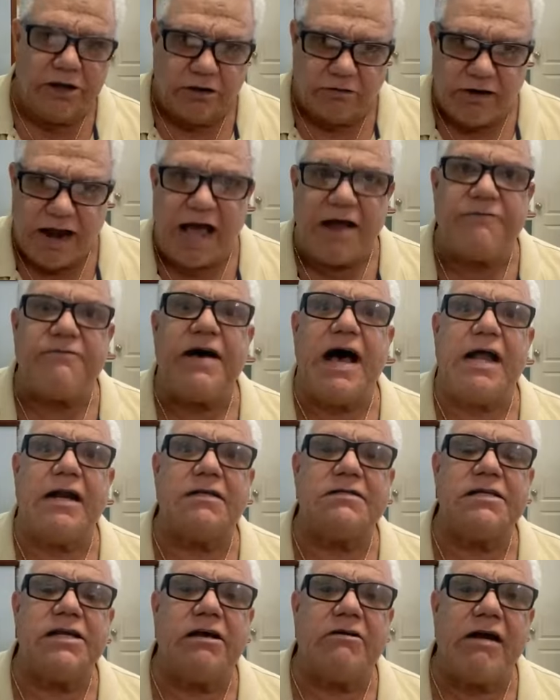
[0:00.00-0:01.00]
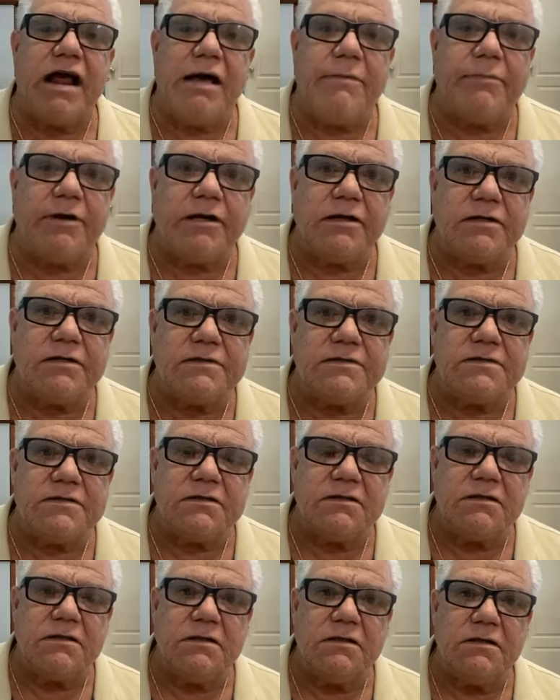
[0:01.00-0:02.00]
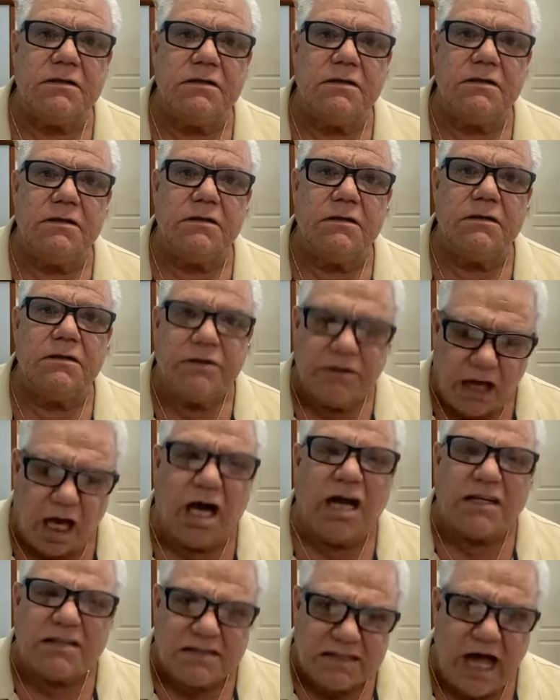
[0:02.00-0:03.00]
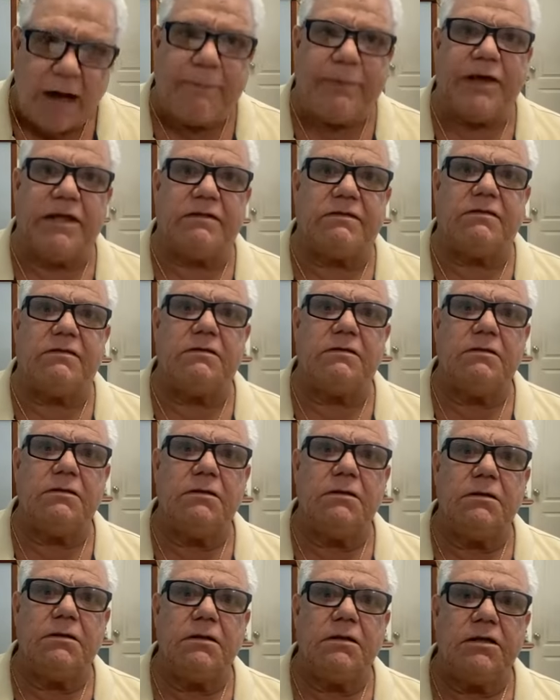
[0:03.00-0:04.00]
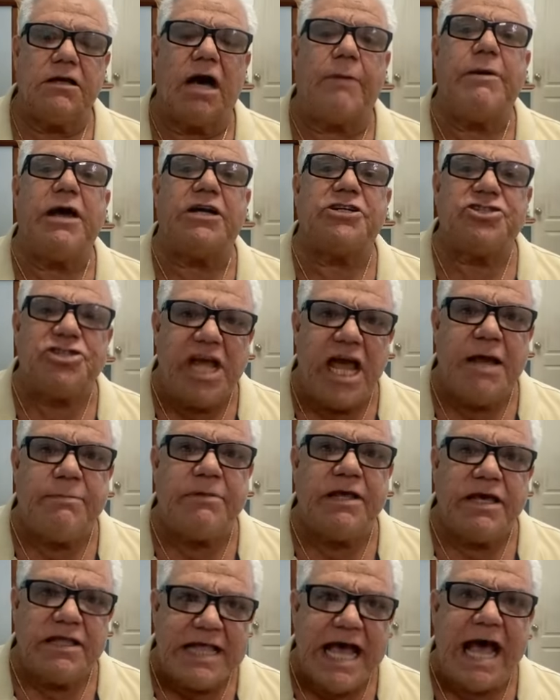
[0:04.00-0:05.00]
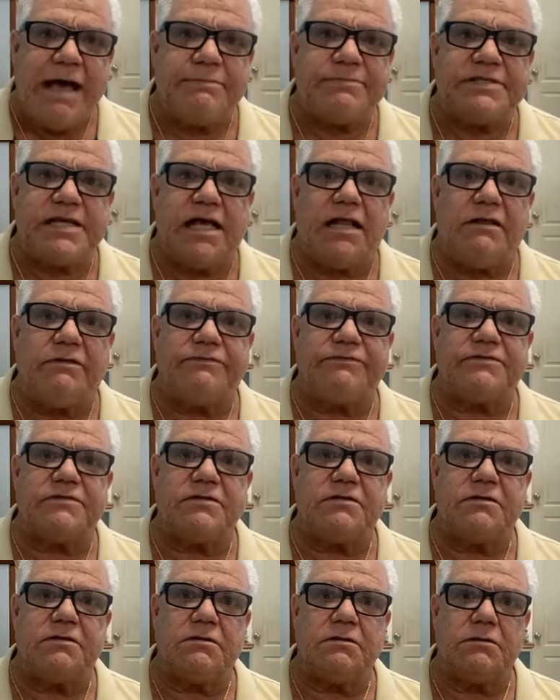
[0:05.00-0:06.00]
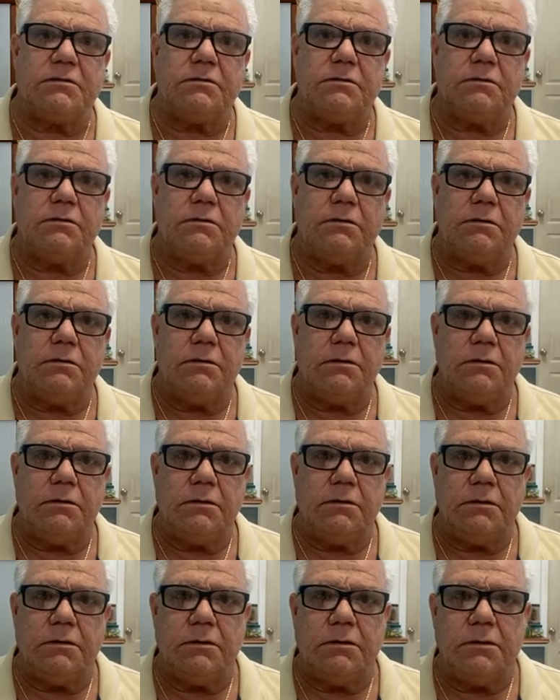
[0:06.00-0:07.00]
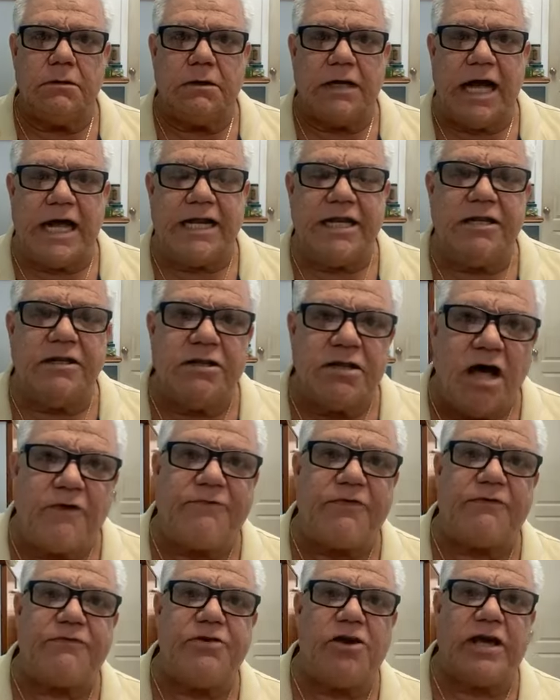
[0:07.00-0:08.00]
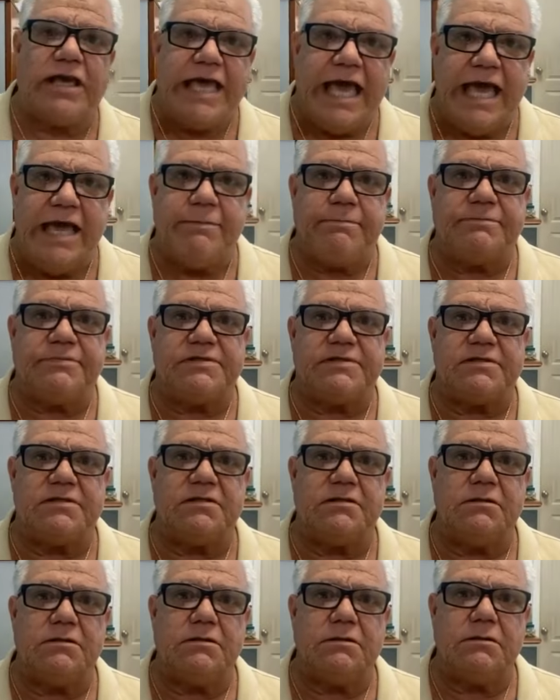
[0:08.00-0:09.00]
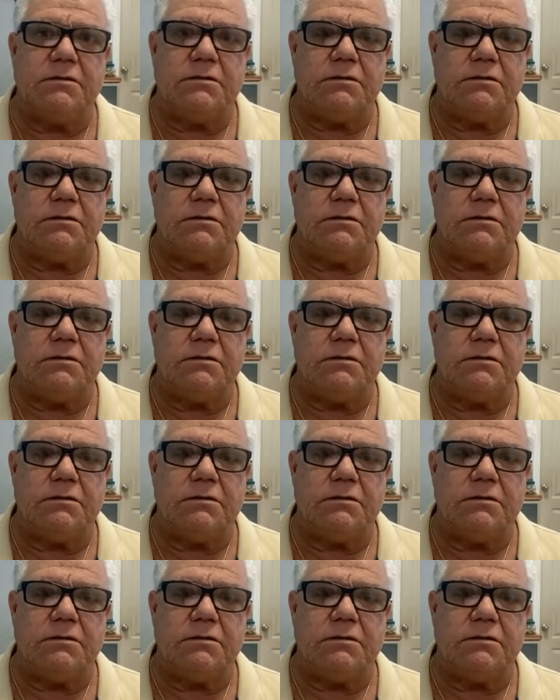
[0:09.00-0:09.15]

Or your grandfathers and your grandmothers. You are gotta stop it. You gotta be ashamed of your damn selves. I had enough of your games.